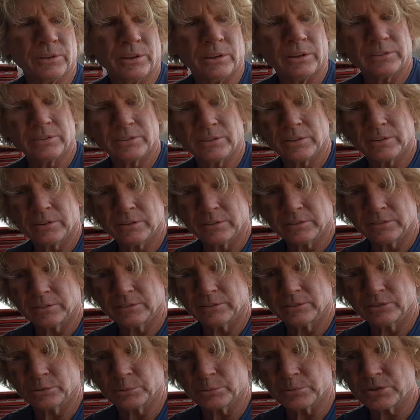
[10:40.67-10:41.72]
on the
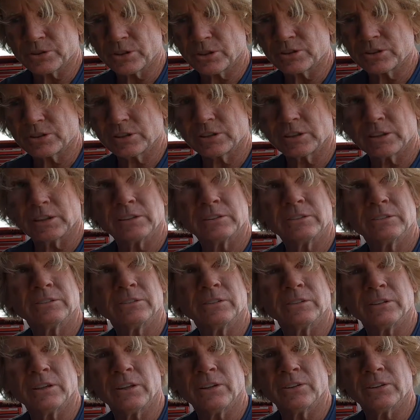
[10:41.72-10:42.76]
supercharger kit.
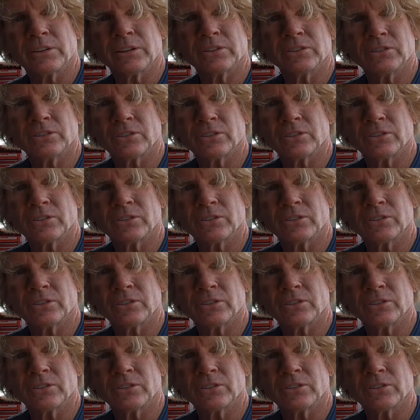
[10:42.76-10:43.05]
So now I can